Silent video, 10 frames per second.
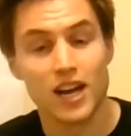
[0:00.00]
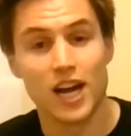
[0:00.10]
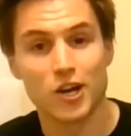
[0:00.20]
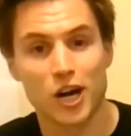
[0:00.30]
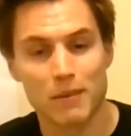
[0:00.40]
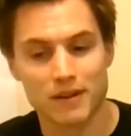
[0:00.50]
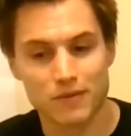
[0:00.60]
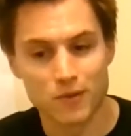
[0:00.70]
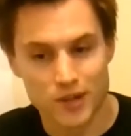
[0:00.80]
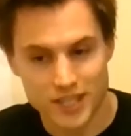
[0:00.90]
and
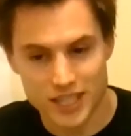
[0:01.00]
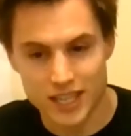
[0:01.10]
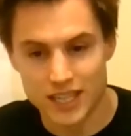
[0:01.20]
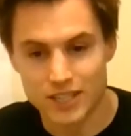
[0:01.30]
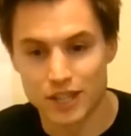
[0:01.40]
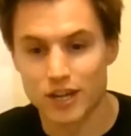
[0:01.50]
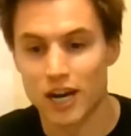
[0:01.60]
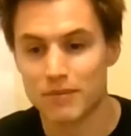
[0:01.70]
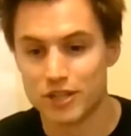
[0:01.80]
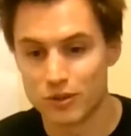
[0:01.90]
carbon-14 to
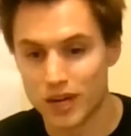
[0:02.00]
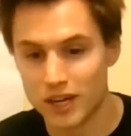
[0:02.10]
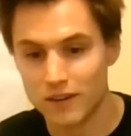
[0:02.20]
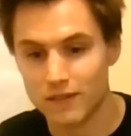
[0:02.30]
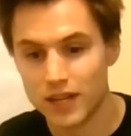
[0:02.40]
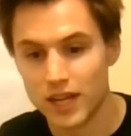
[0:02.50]
carbon-12,